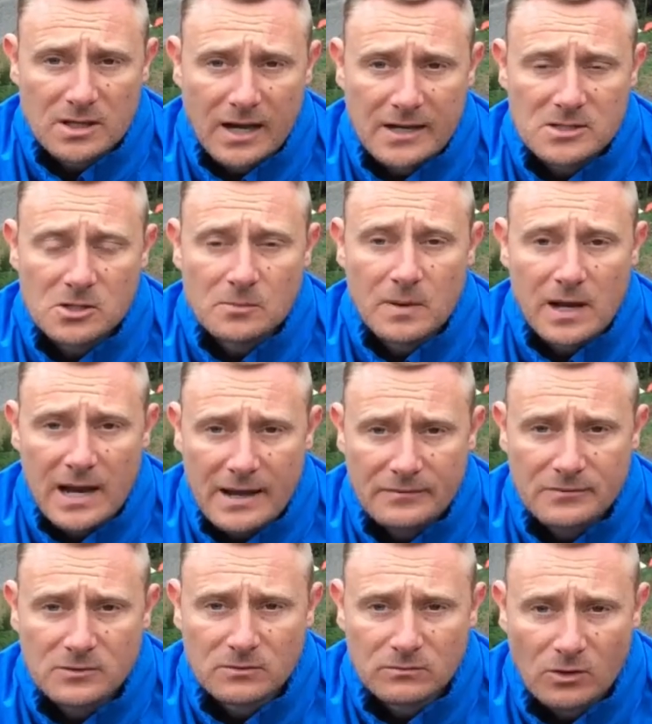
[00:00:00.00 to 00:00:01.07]
Okay, so it'll be
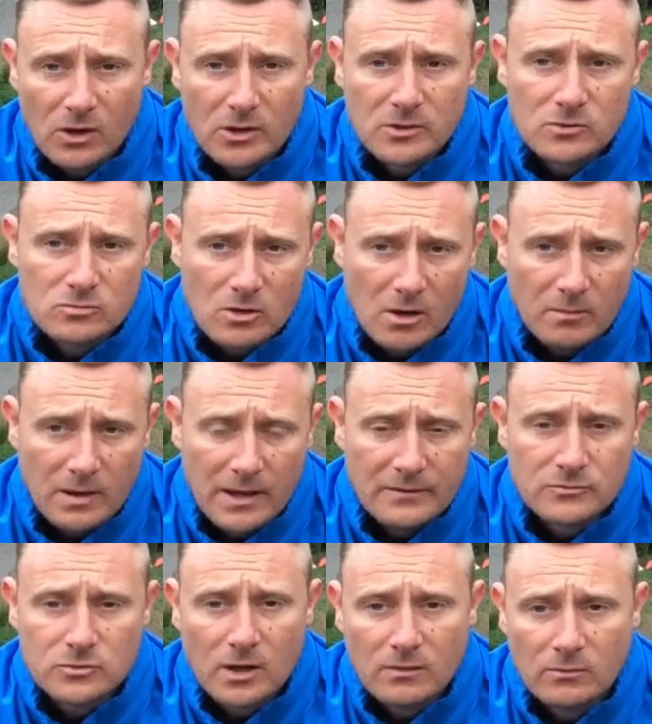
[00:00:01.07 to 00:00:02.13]
left and right, drop left,
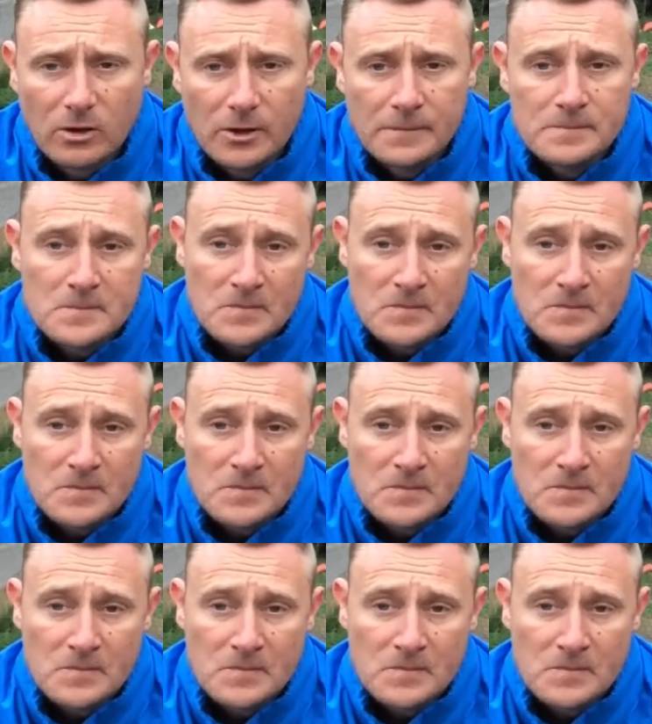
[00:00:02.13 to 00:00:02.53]
drop right.